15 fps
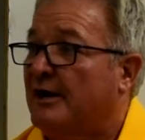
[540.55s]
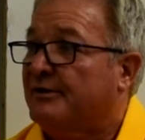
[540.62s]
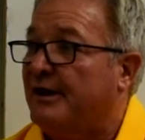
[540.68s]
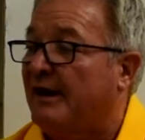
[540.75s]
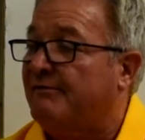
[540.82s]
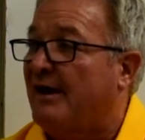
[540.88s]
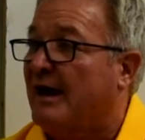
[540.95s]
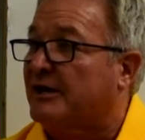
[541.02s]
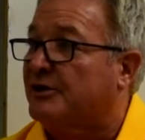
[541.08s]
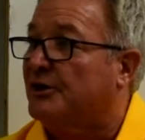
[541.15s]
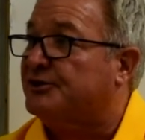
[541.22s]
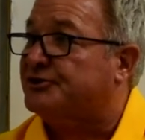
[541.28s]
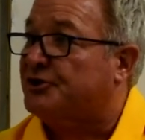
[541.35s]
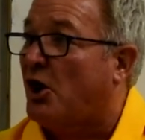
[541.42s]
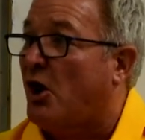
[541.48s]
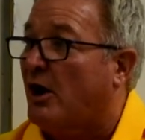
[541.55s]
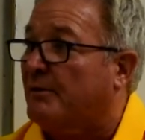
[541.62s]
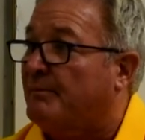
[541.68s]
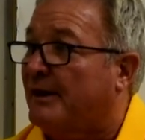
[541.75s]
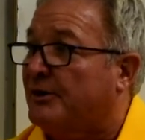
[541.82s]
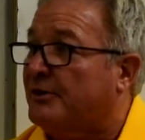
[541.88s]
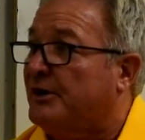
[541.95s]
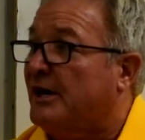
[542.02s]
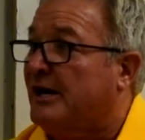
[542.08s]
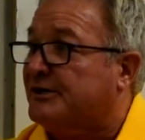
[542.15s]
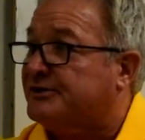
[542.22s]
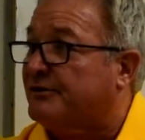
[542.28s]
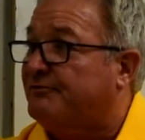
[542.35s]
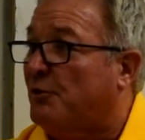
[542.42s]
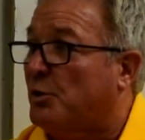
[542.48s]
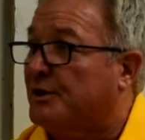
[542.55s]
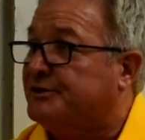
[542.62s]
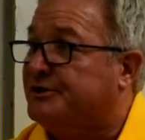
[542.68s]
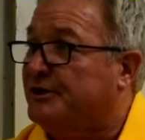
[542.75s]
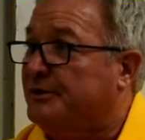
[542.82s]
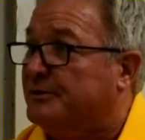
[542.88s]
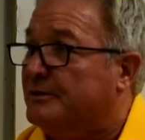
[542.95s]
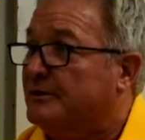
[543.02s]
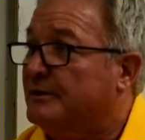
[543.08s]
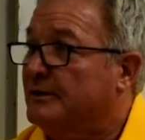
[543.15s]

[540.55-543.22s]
They've had a good start, better than us. They're 4-2.